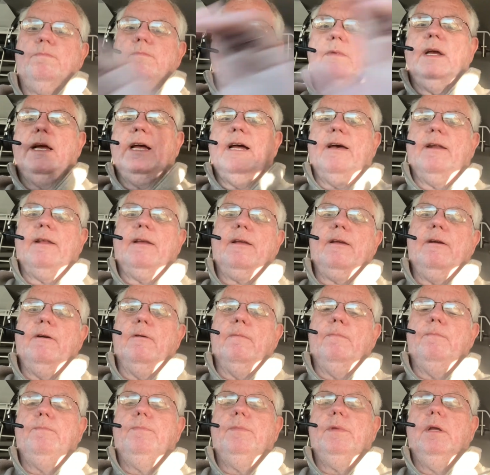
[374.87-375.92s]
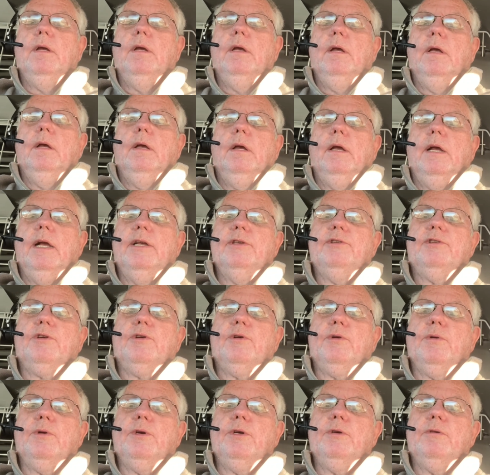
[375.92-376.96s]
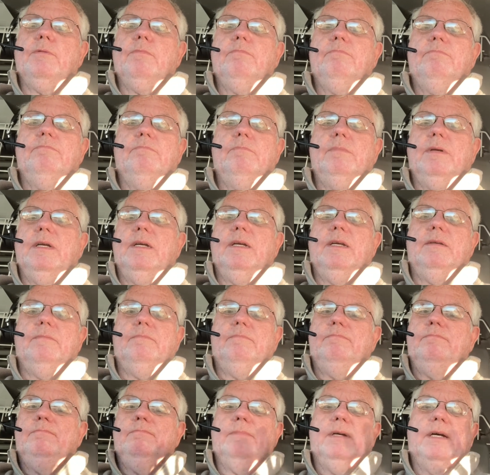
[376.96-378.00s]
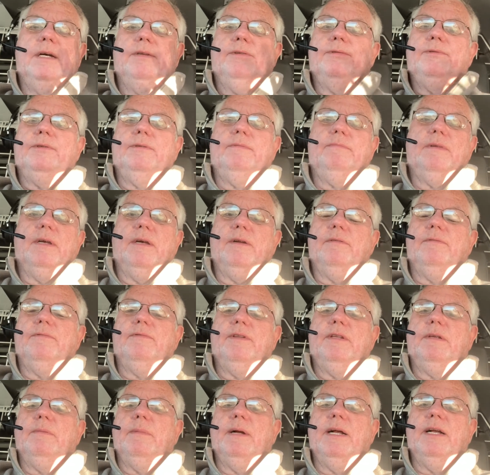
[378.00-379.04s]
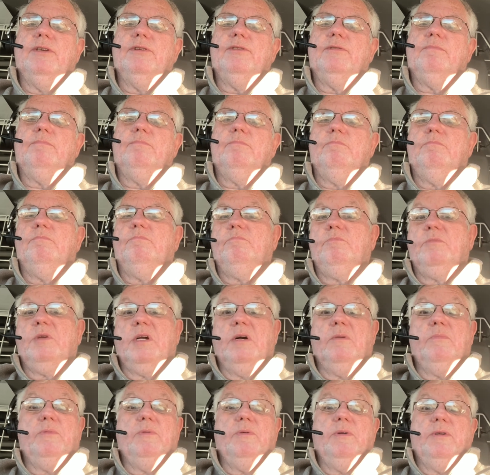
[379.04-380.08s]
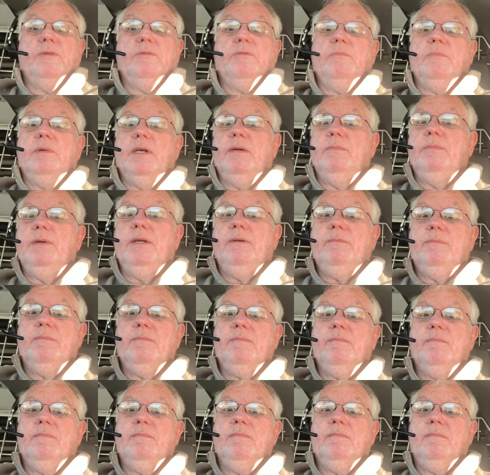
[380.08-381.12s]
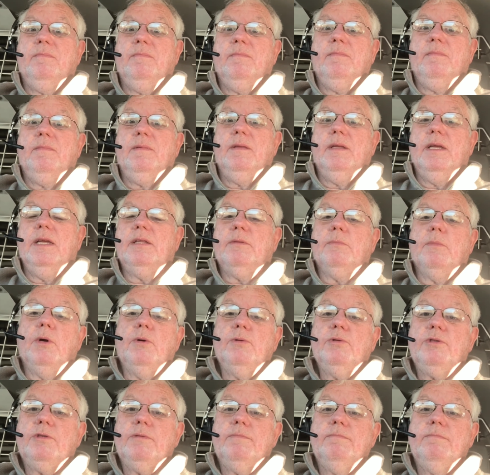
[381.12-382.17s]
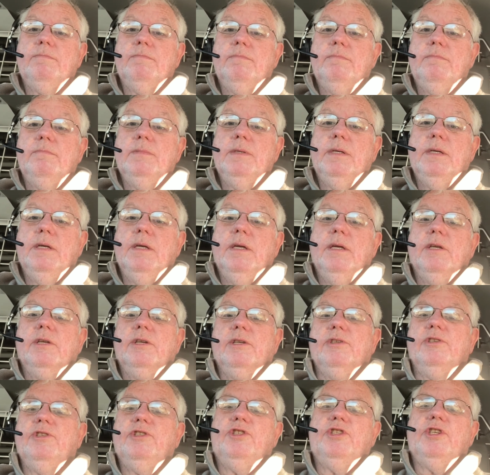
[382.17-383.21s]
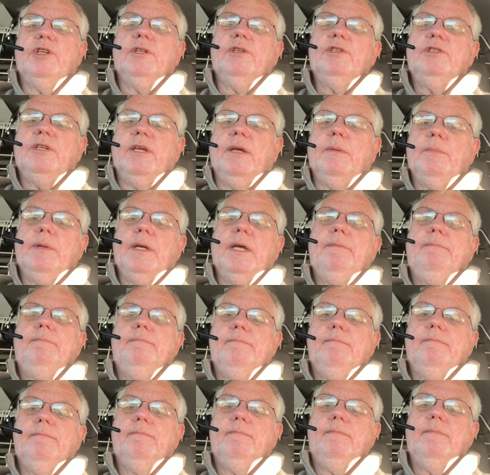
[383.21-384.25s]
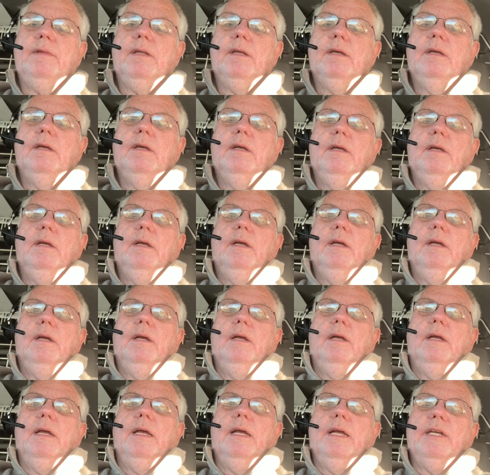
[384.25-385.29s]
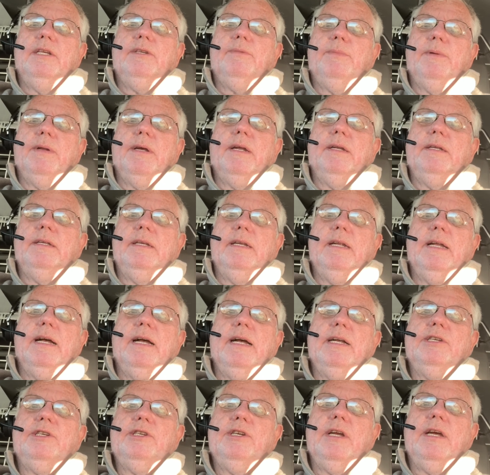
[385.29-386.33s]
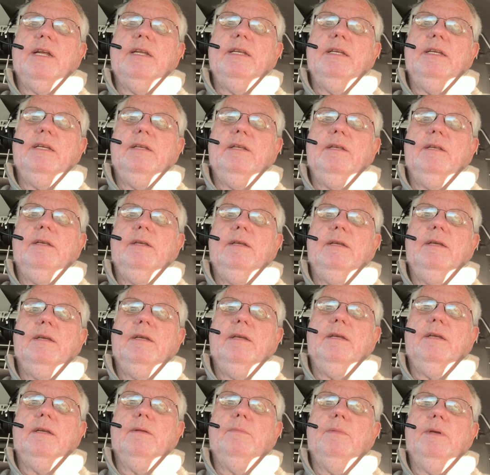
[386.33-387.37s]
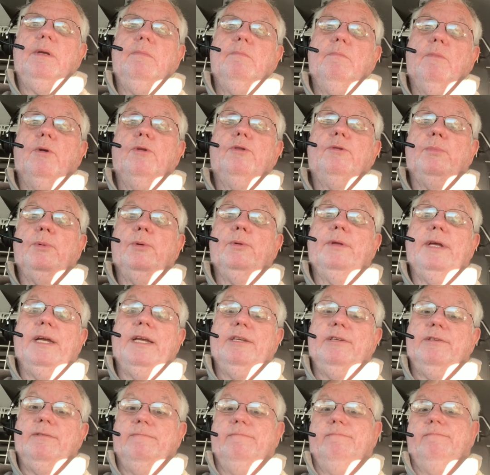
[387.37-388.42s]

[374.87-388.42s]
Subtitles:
Out I go. As a courier, 100, 150 miles, a couple hundred maybe, at the most, because it's generally same day. Expediting and hotshotting can be multiple days.